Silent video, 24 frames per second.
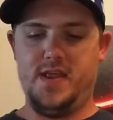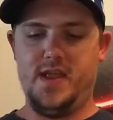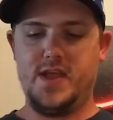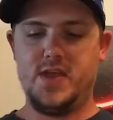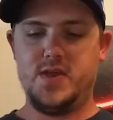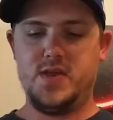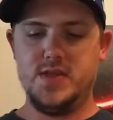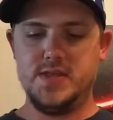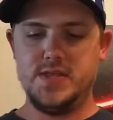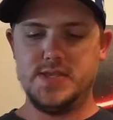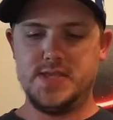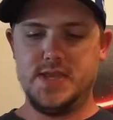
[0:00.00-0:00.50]
I
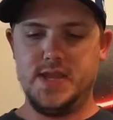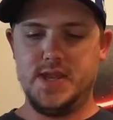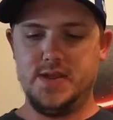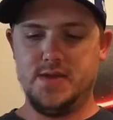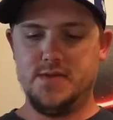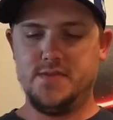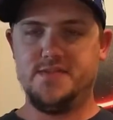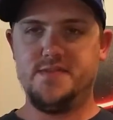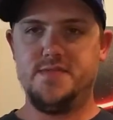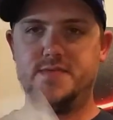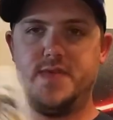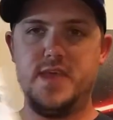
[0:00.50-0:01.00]
couldn't say no.
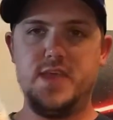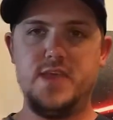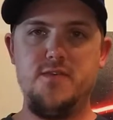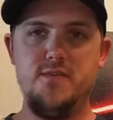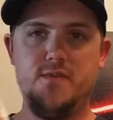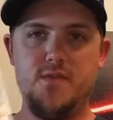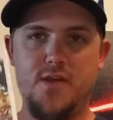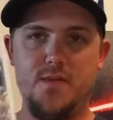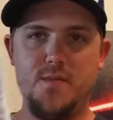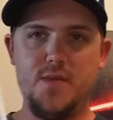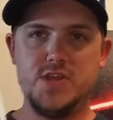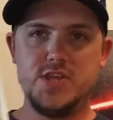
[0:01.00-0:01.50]
So thank you
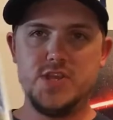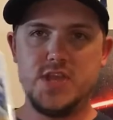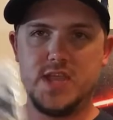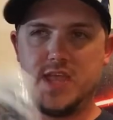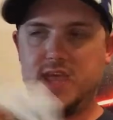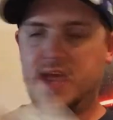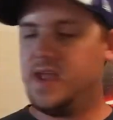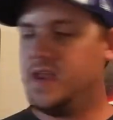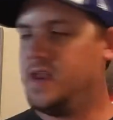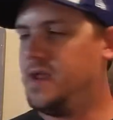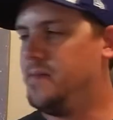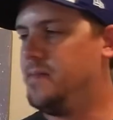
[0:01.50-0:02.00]
very much
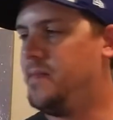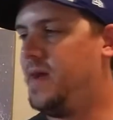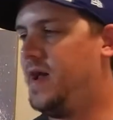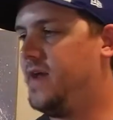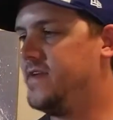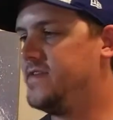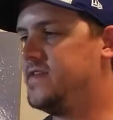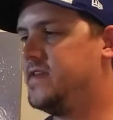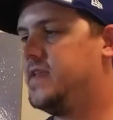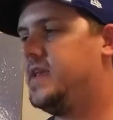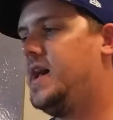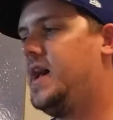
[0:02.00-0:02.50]
again,
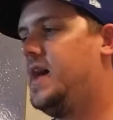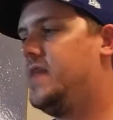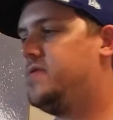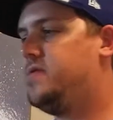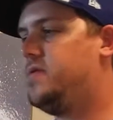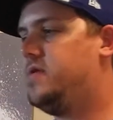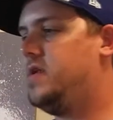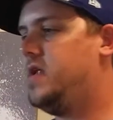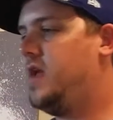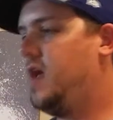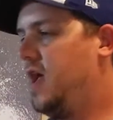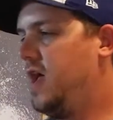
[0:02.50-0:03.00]
Miles and
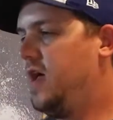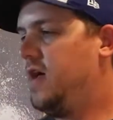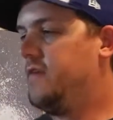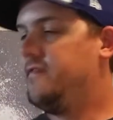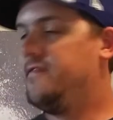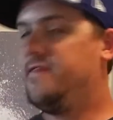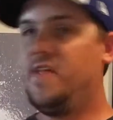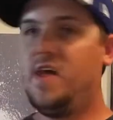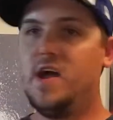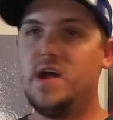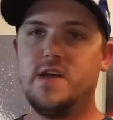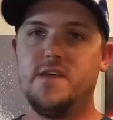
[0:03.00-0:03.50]
Catherine,
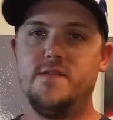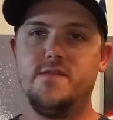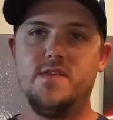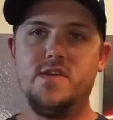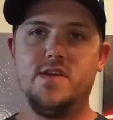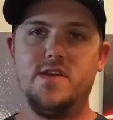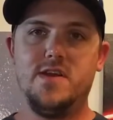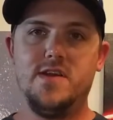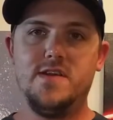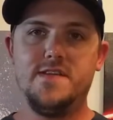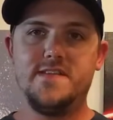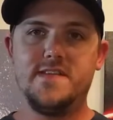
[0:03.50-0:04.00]
Flock of
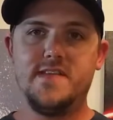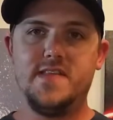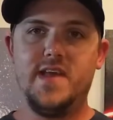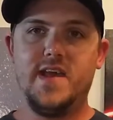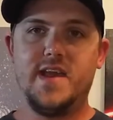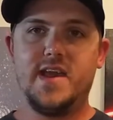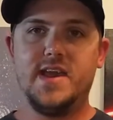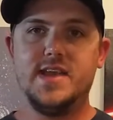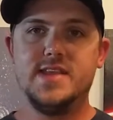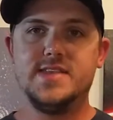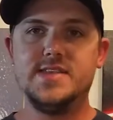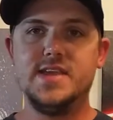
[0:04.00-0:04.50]
Nerds.
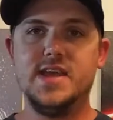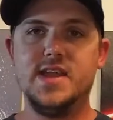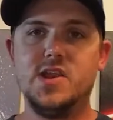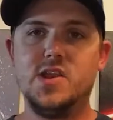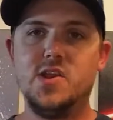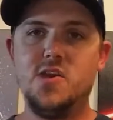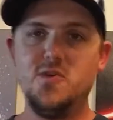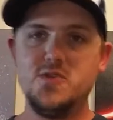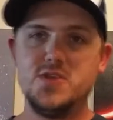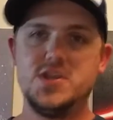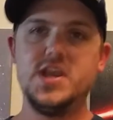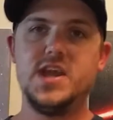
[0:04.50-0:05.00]
Like I said,
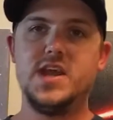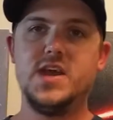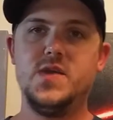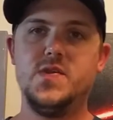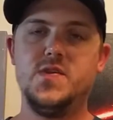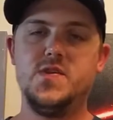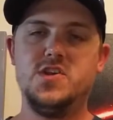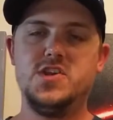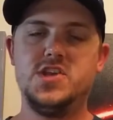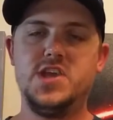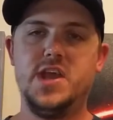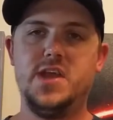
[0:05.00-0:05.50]
go check out
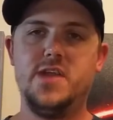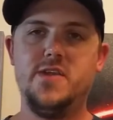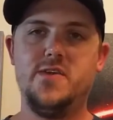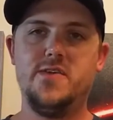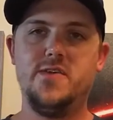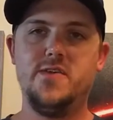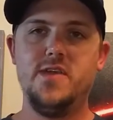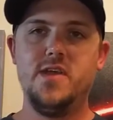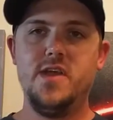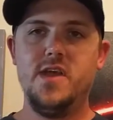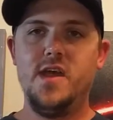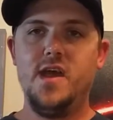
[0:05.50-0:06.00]
their
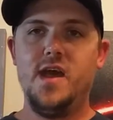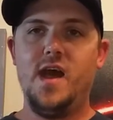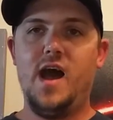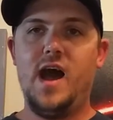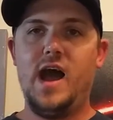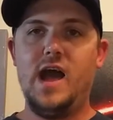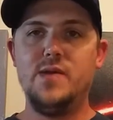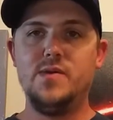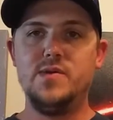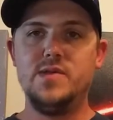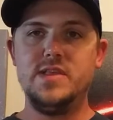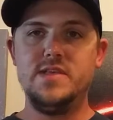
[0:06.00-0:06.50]
channel.
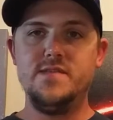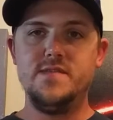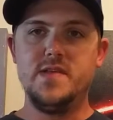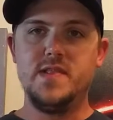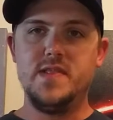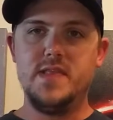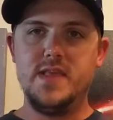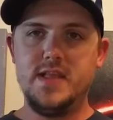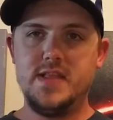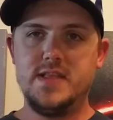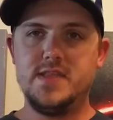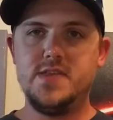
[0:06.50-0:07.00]
I will leave a
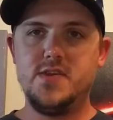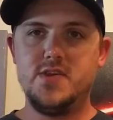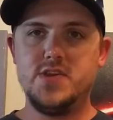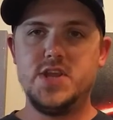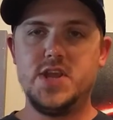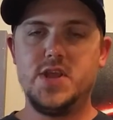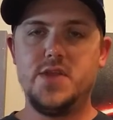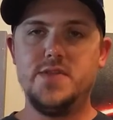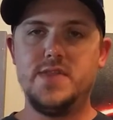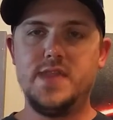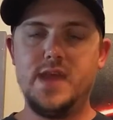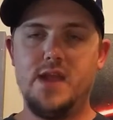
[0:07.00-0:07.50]
link to their
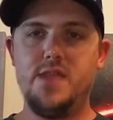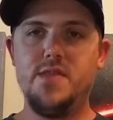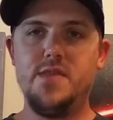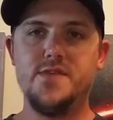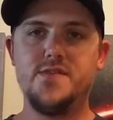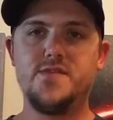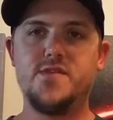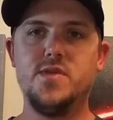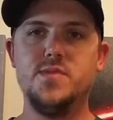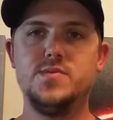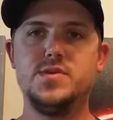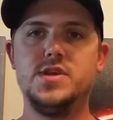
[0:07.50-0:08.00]
channel down in the
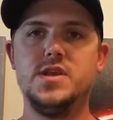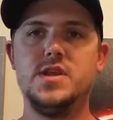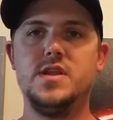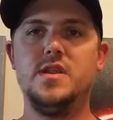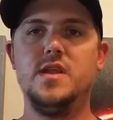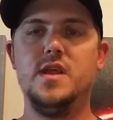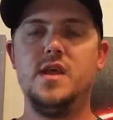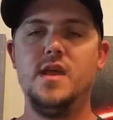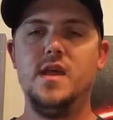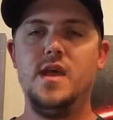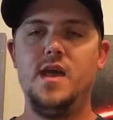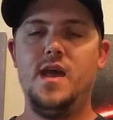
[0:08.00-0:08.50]
description,
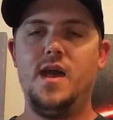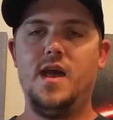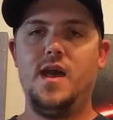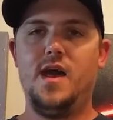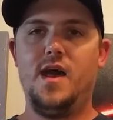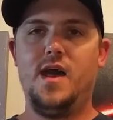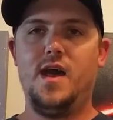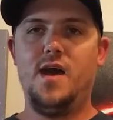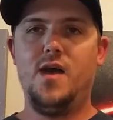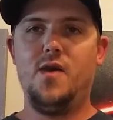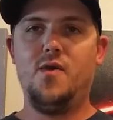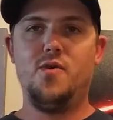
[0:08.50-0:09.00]

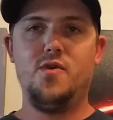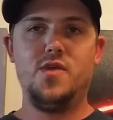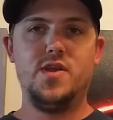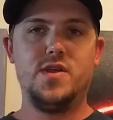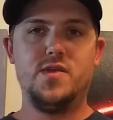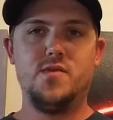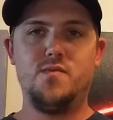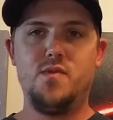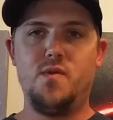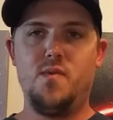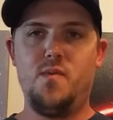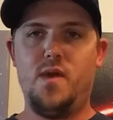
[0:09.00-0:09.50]
or you
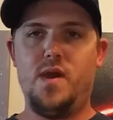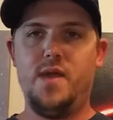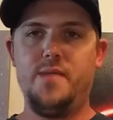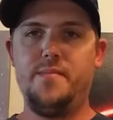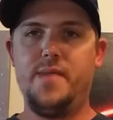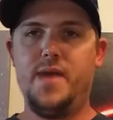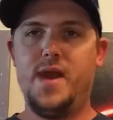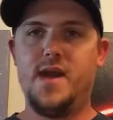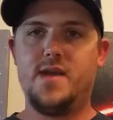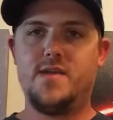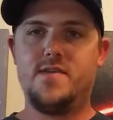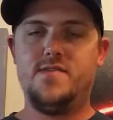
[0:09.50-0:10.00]
can rewind
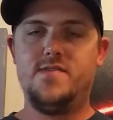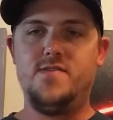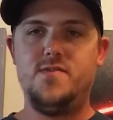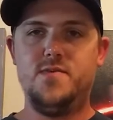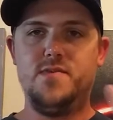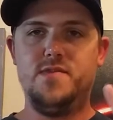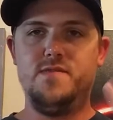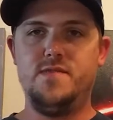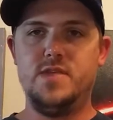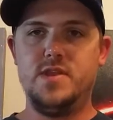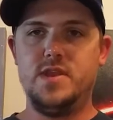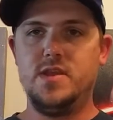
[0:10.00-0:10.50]
back to
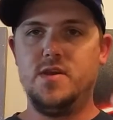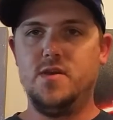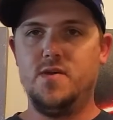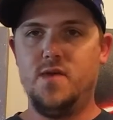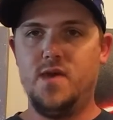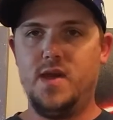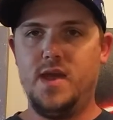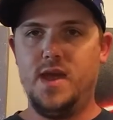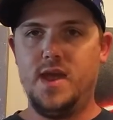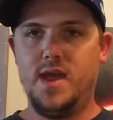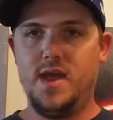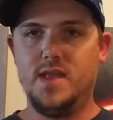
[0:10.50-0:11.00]
the video
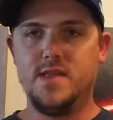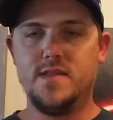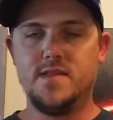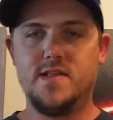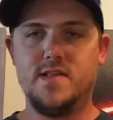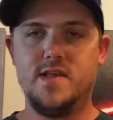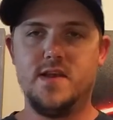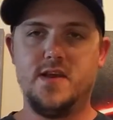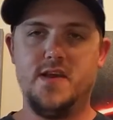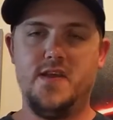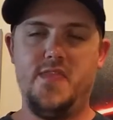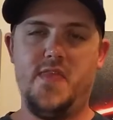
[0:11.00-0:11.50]
and
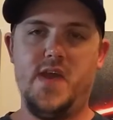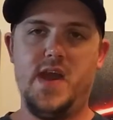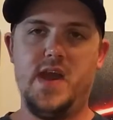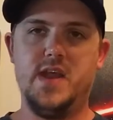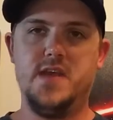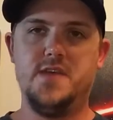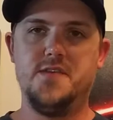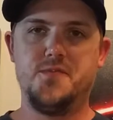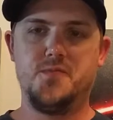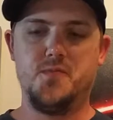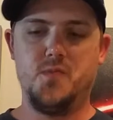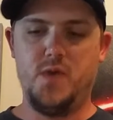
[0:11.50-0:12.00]
click on that
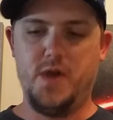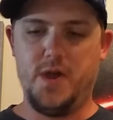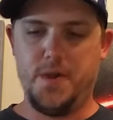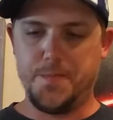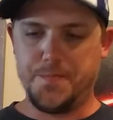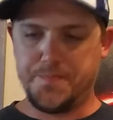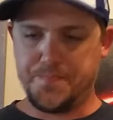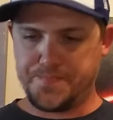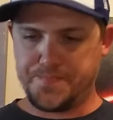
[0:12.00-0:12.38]
as well.